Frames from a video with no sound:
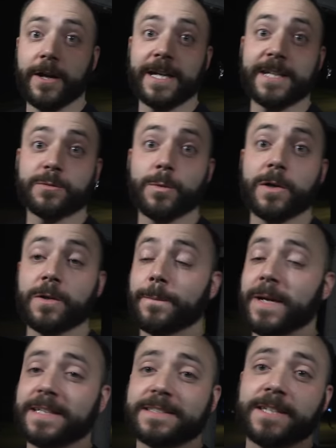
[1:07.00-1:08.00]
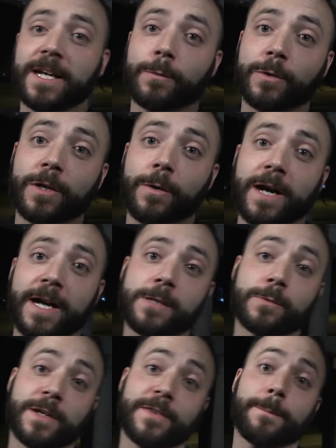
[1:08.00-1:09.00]
right, guys, welcome back. Tonight we're in
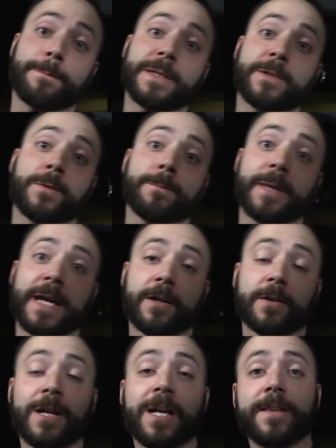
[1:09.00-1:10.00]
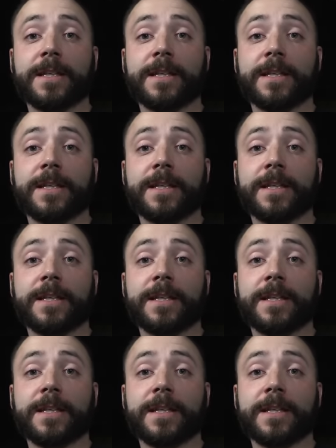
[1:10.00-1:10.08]
Ohio. We're at the Bihl Manor.